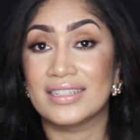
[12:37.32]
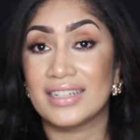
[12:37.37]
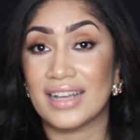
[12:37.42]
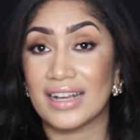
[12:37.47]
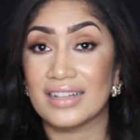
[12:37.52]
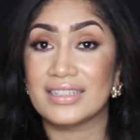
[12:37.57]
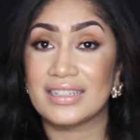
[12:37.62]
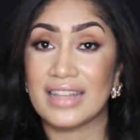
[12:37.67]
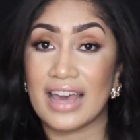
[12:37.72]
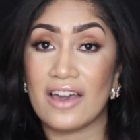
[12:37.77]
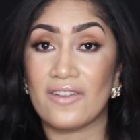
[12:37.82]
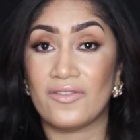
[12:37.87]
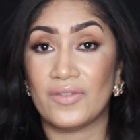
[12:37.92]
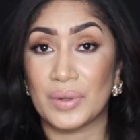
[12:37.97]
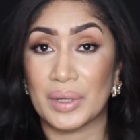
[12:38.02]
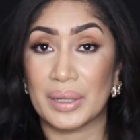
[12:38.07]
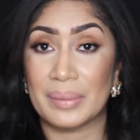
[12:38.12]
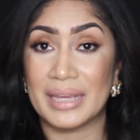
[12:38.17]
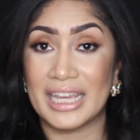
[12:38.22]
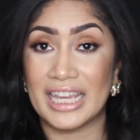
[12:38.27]
does that
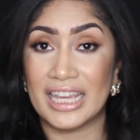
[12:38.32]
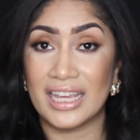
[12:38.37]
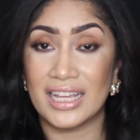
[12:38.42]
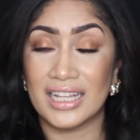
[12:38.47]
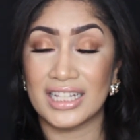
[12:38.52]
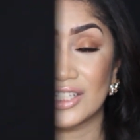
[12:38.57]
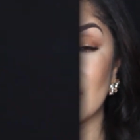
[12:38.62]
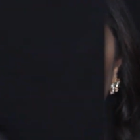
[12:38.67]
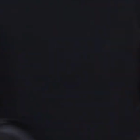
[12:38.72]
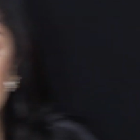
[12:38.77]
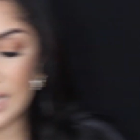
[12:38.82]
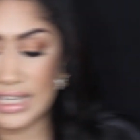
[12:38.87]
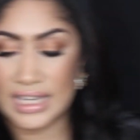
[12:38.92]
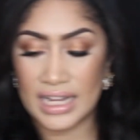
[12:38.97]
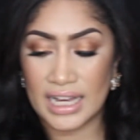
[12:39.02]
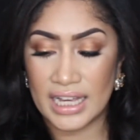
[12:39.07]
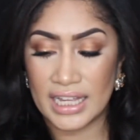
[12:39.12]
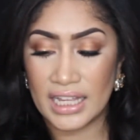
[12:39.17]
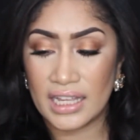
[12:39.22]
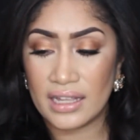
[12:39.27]
for me. So then at
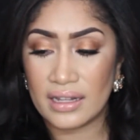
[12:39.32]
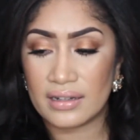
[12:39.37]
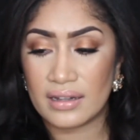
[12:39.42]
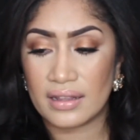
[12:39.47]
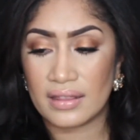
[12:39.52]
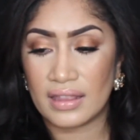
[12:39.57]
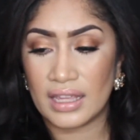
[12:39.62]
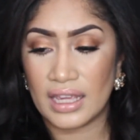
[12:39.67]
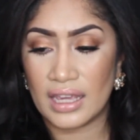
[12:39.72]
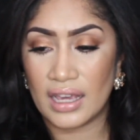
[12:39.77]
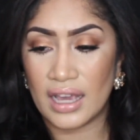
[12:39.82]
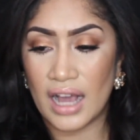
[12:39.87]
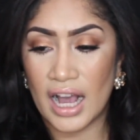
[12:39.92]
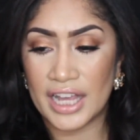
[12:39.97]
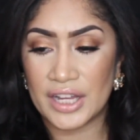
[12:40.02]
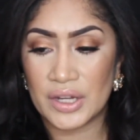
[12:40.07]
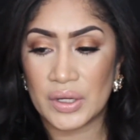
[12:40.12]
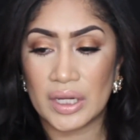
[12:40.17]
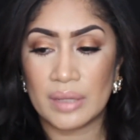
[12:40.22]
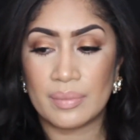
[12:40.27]
night, the
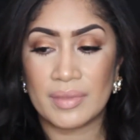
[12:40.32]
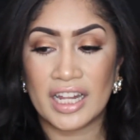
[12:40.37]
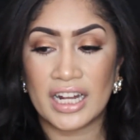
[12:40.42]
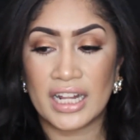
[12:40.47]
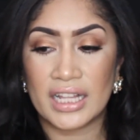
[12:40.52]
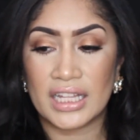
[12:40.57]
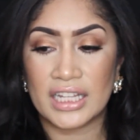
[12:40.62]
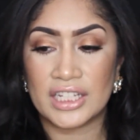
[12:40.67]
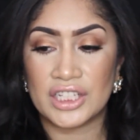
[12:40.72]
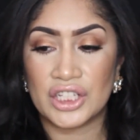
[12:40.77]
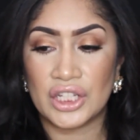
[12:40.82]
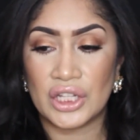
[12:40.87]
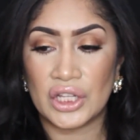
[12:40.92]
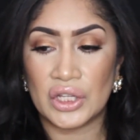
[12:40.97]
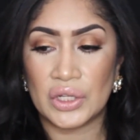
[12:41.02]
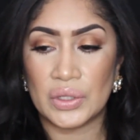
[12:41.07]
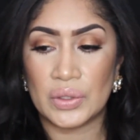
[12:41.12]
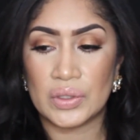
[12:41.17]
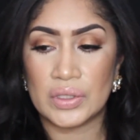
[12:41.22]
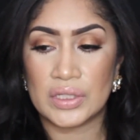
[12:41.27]
eye cream that I like to
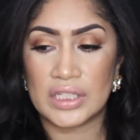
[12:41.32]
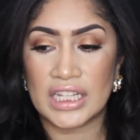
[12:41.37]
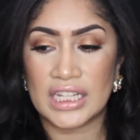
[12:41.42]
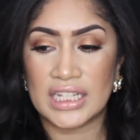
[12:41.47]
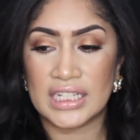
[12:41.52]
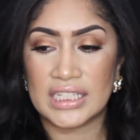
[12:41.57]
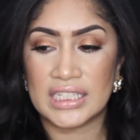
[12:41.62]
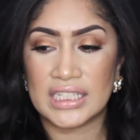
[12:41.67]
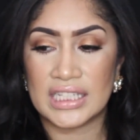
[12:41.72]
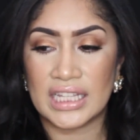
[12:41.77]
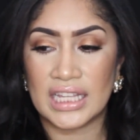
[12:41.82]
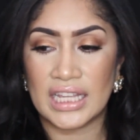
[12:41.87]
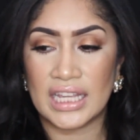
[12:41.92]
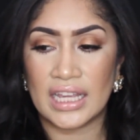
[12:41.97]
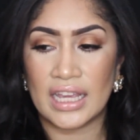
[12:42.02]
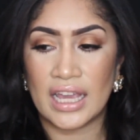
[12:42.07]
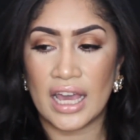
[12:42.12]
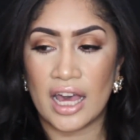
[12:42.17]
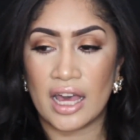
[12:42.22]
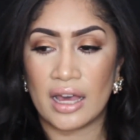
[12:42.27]
use is
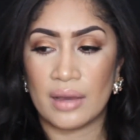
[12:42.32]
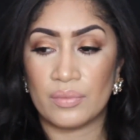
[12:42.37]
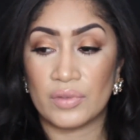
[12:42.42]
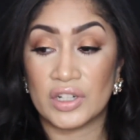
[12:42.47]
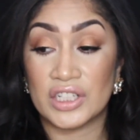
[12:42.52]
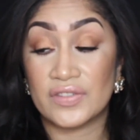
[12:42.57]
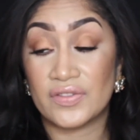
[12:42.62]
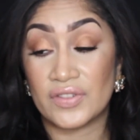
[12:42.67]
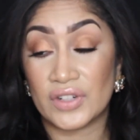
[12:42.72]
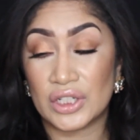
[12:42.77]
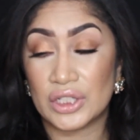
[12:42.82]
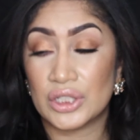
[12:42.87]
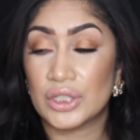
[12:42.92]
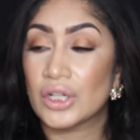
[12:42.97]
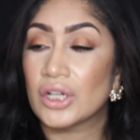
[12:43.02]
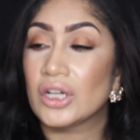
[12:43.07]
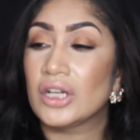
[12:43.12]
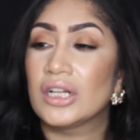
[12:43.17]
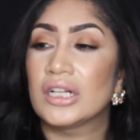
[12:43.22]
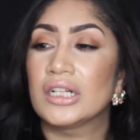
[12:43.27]
the
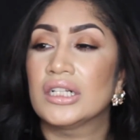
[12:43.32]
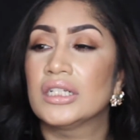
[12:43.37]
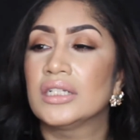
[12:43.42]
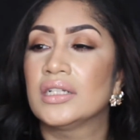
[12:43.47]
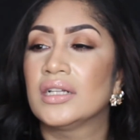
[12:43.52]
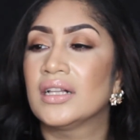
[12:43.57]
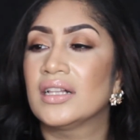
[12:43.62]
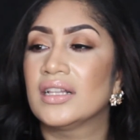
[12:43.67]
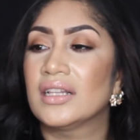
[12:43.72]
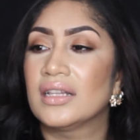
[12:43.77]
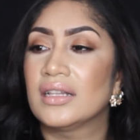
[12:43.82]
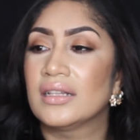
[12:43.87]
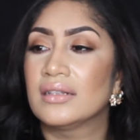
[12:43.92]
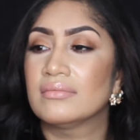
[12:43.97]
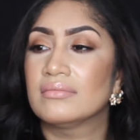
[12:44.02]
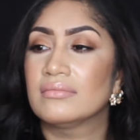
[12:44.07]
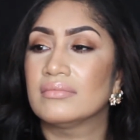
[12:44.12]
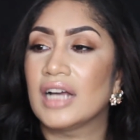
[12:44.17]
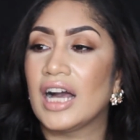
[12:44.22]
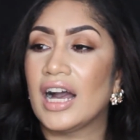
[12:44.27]
Resveratrol
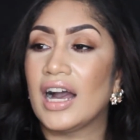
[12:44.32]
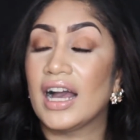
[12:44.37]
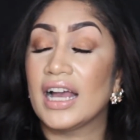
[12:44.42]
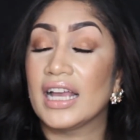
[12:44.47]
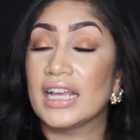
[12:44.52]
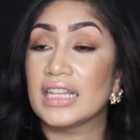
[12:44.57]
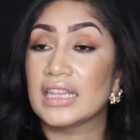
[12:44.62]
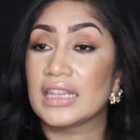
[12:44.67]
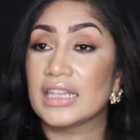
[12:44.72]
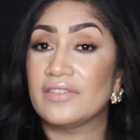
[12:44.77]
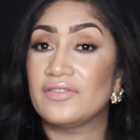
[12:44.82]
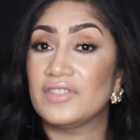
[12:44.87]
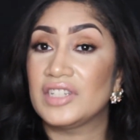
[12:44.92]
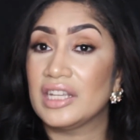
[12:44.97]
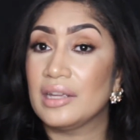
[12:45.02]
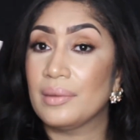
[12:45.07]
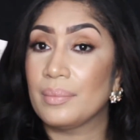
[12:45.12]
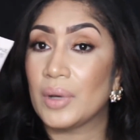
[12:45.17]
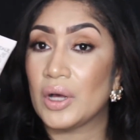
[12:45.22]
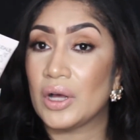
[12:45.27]
Eye
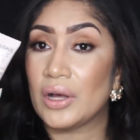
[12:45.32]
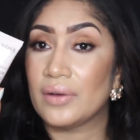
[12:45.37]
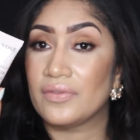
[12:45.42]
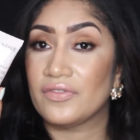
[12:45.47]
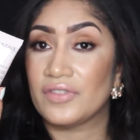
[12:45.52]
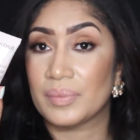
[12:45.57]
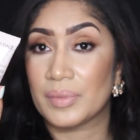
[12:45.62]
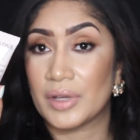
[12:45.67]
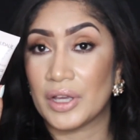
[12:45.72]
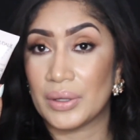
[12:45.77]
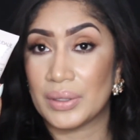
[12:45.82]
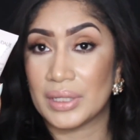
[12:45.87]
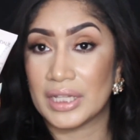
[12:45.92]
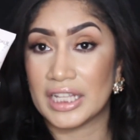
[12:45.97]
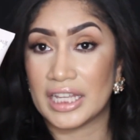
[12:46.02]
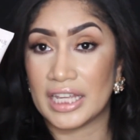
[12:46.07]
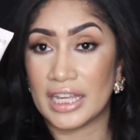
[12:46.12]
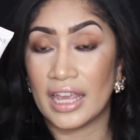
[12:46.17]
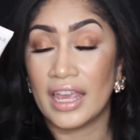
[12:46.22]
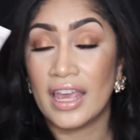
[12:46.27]
Lifting Balm from
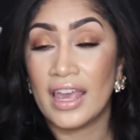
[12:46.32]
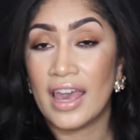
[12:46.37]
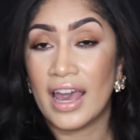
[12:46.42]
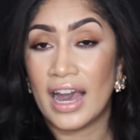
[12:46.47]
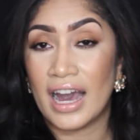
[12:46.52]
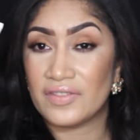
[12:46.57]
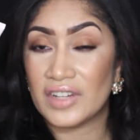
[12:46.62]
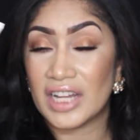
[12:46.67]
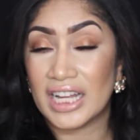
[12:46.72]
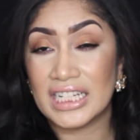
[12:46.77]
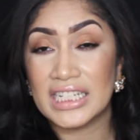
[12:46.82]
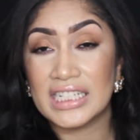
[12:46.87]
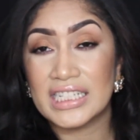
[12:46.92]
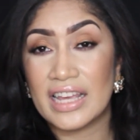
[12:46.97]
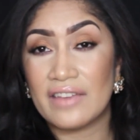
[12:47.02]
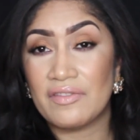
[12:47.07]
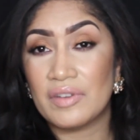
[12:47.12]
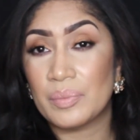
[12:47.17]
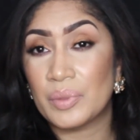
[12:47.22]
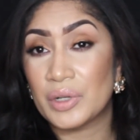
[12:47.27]
Caudalie.
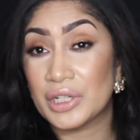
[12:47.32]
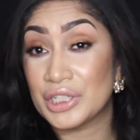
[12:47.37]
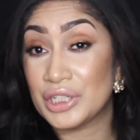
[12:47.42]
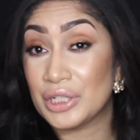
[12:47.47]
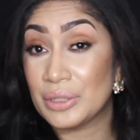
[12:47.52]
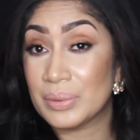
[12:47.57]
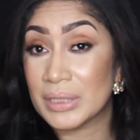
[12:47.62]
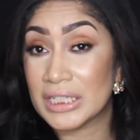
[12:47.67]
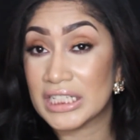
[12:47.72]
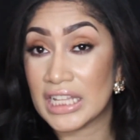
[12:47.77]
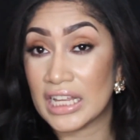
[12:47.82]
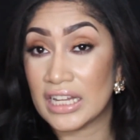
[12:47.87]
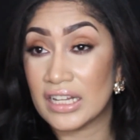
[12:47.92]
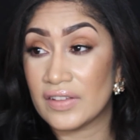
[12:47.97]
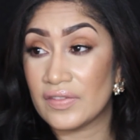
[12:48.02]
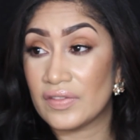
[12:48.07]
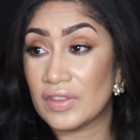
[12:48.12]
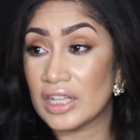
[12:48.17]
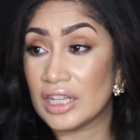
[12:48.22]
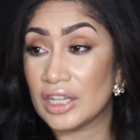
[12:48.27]

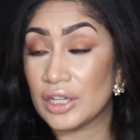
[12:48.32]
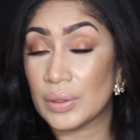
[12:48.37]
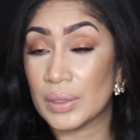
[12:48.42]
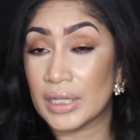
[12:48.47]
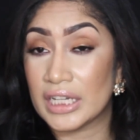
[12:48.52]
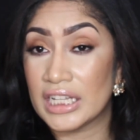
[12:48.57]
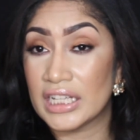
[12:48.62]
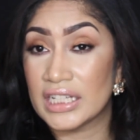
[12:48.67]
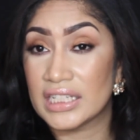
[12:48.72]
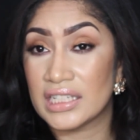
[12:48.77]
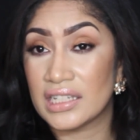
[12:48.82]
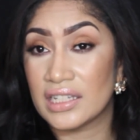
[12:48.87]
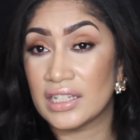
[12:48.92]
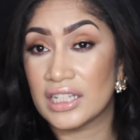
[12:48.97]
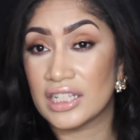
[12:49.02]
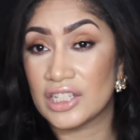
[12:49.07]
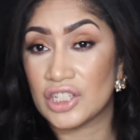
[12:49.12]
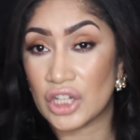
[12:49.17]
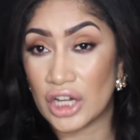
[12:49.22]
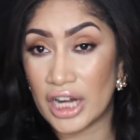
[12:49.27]
97.2% of the ingredients in
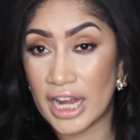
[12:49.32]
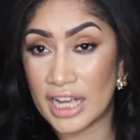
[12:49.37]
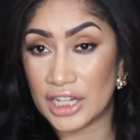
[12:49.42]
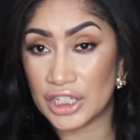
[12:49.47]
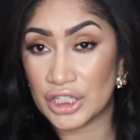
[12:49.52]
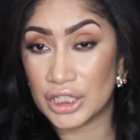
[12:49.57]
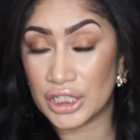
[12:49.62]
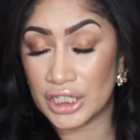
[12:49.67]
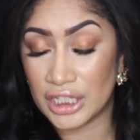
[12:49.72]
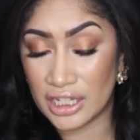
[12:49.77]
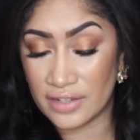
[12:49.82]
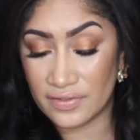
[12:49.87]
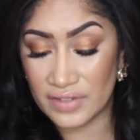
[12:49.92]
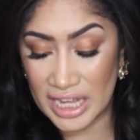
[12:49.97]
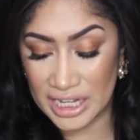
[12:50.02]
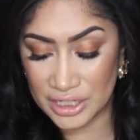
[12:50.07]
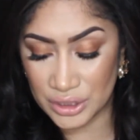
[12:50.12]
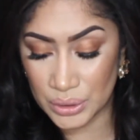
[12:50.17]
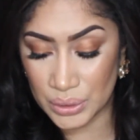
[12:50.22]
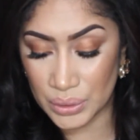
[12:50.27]
this are actually of
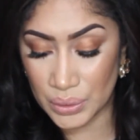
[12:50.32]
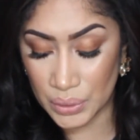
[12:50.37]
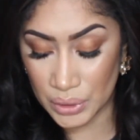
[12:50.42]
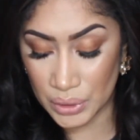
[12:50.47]
natural